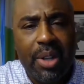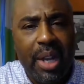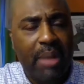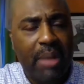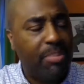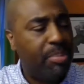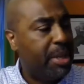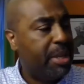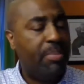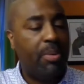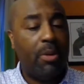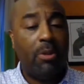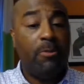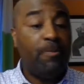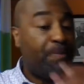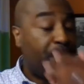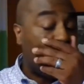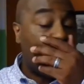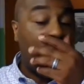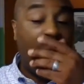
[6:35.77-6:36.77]
Well, you have
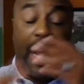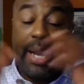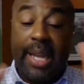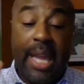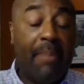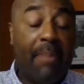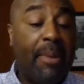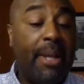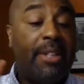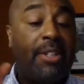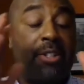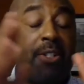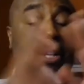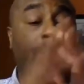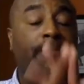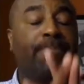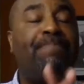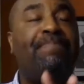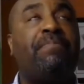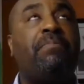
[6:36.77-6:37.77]
people, I can't make
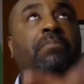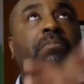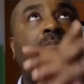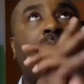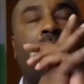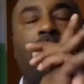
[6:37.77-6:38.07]
this up.